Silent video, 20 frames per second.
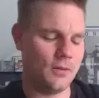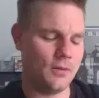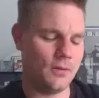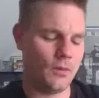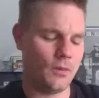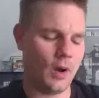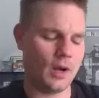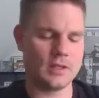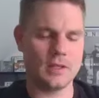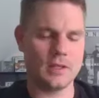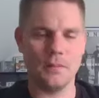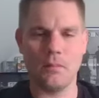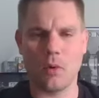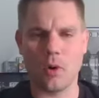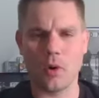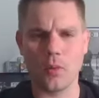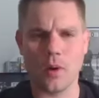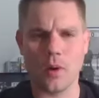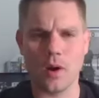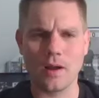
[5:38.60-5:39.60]
know walked the
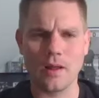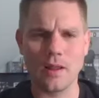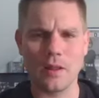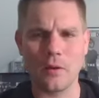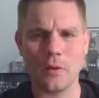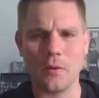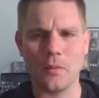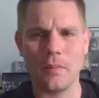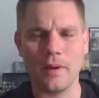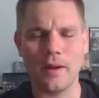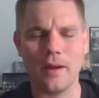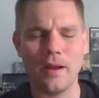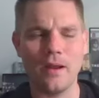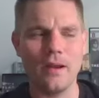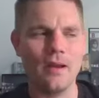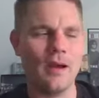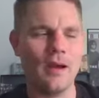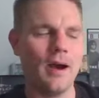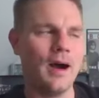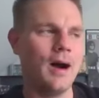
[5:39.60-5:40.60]
boardwalk a little bit.
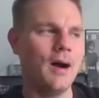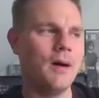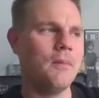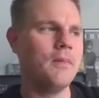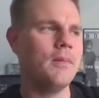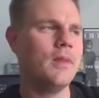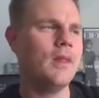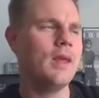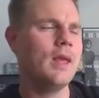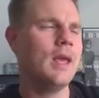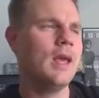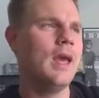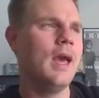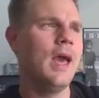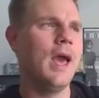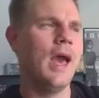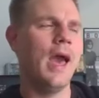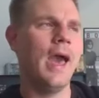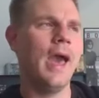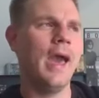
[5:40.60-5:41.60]
Um,
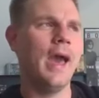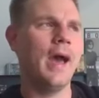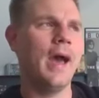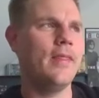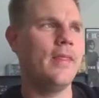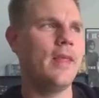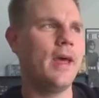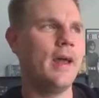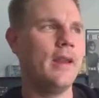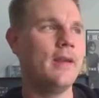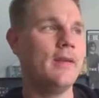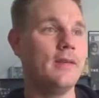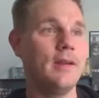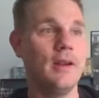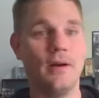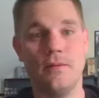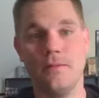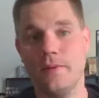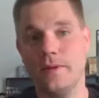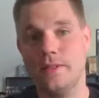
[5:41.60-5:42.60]
and then
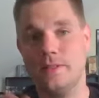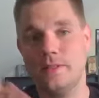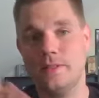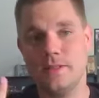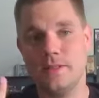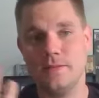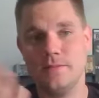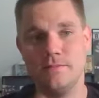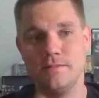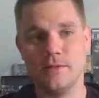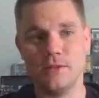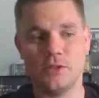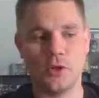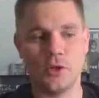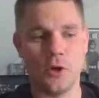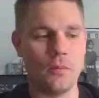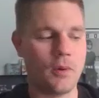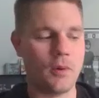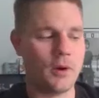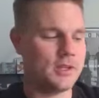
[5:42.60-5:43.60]
you know went to the
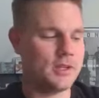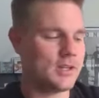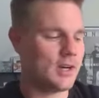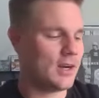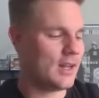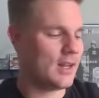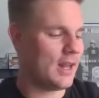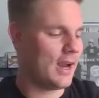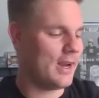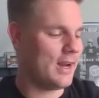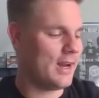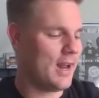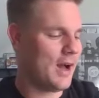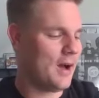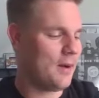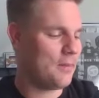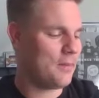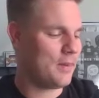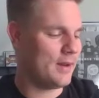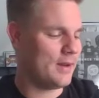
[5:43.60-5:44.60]
Stone Pony, started lining
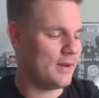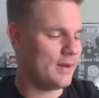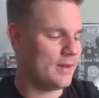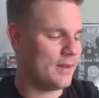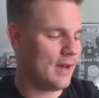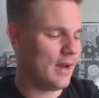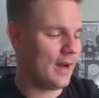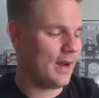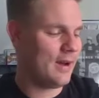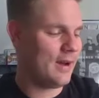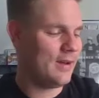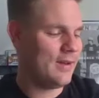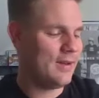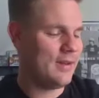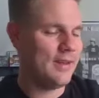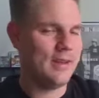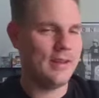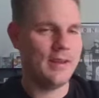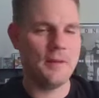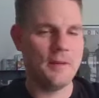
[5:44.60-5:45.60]
up, and uh,
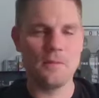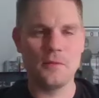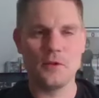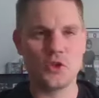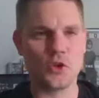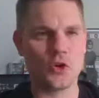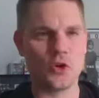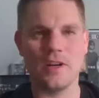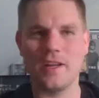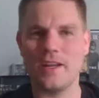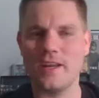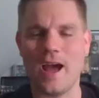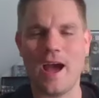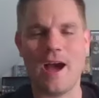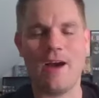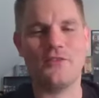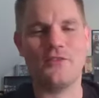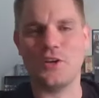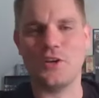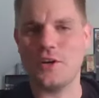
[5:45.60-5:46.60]
shortly
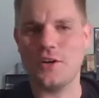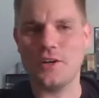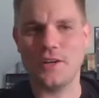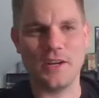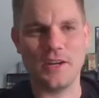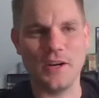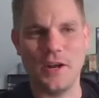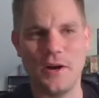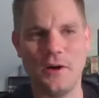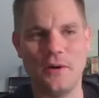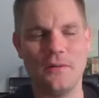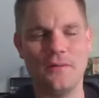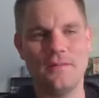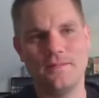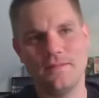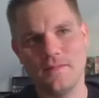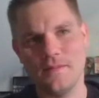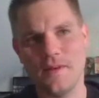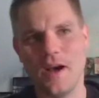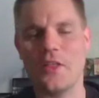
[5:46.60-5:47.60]
after, you know,
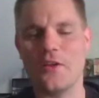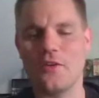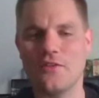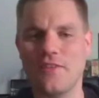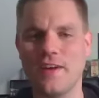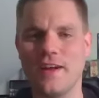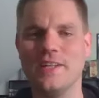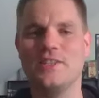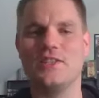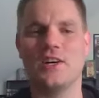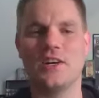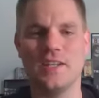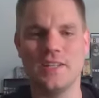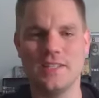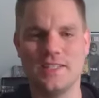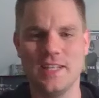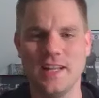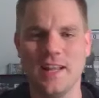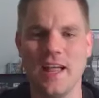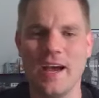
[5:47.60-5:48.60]
other fans
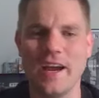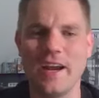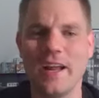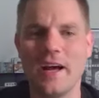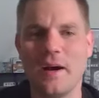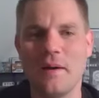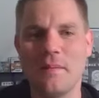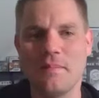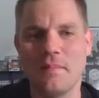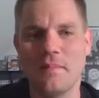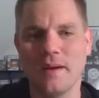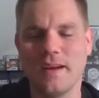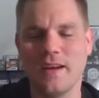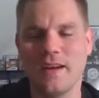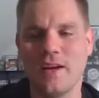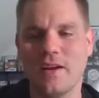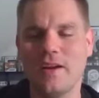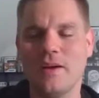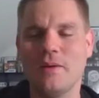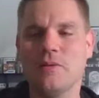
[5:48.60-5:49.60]
started to line up, and
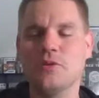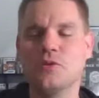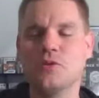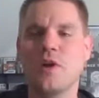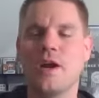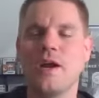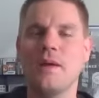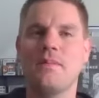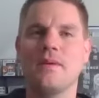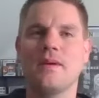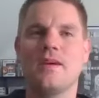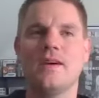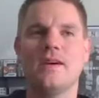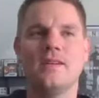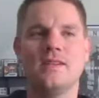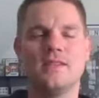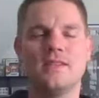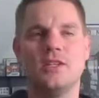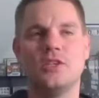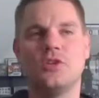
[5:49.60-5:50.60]
you know it was great
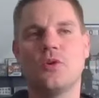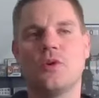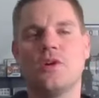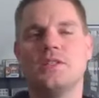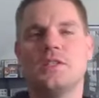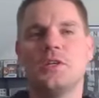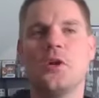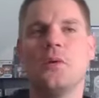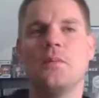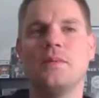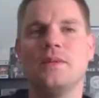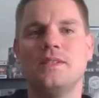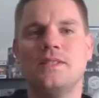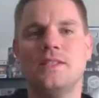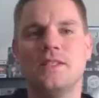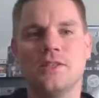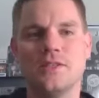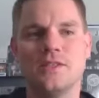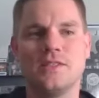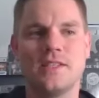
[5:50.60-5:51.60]
because the doors didn't open
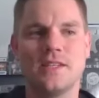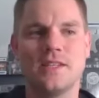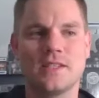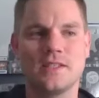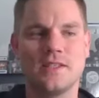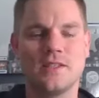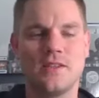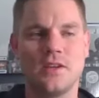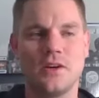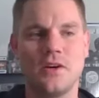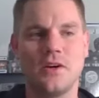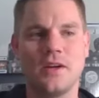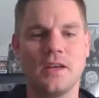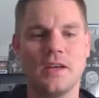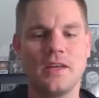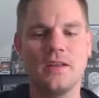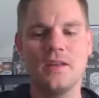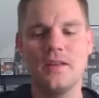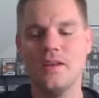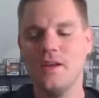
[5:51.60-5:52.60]
till six
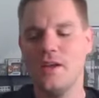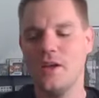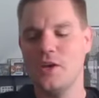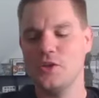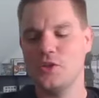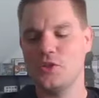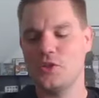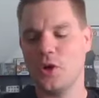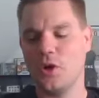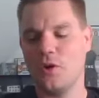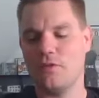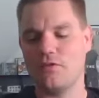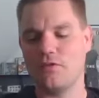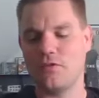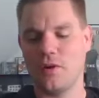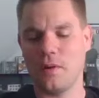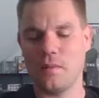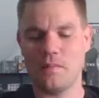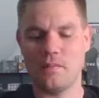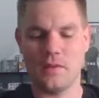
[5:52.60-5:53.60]
thirty. So
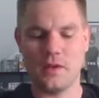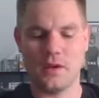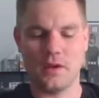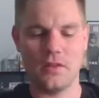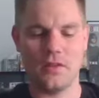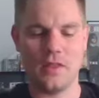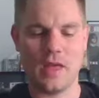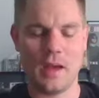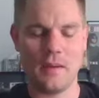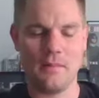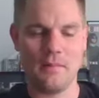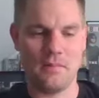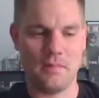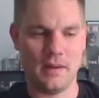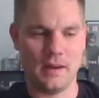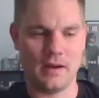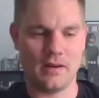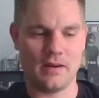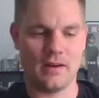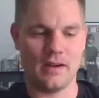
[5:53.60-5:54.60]
from you know that
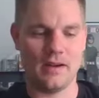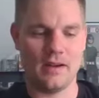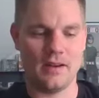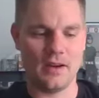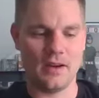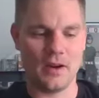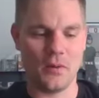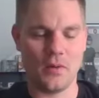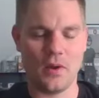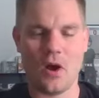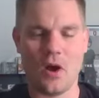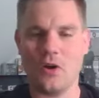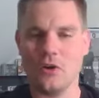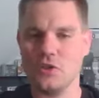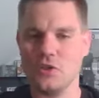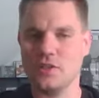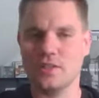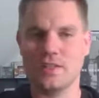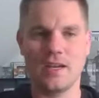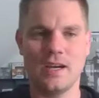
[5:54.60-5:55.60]
period, you know we all
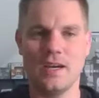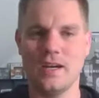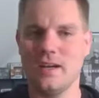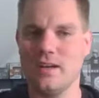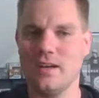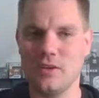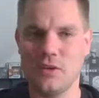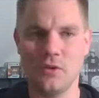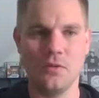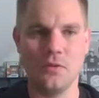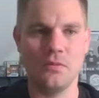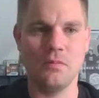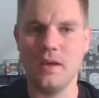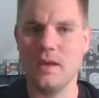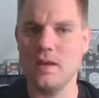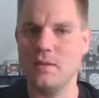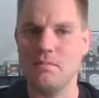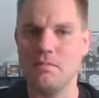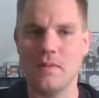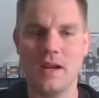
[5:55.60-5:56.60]
just kind of you,
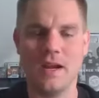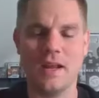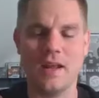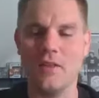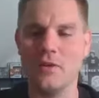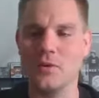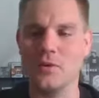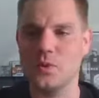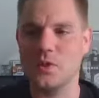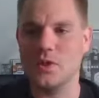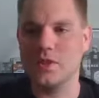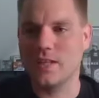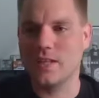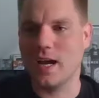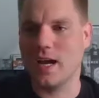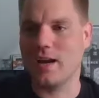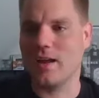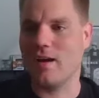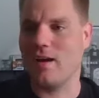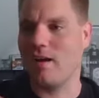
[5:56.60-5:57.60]
me, and many others, we just
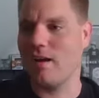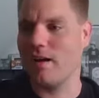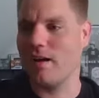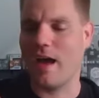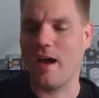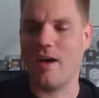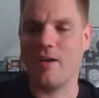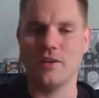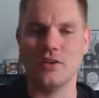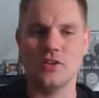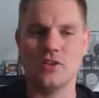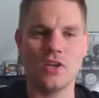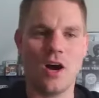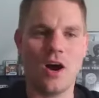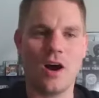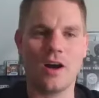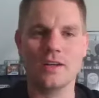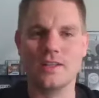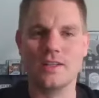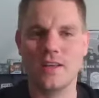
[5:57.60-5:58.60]
kind of hung out and
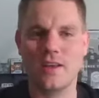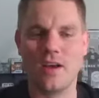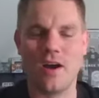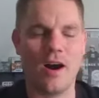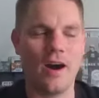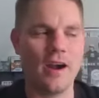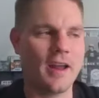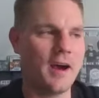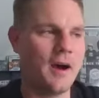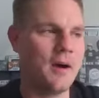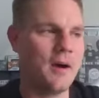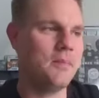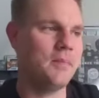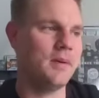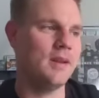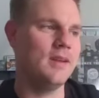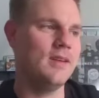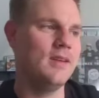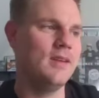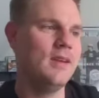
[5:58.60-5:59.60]
talked, caught up,
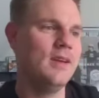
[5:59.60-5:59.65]
and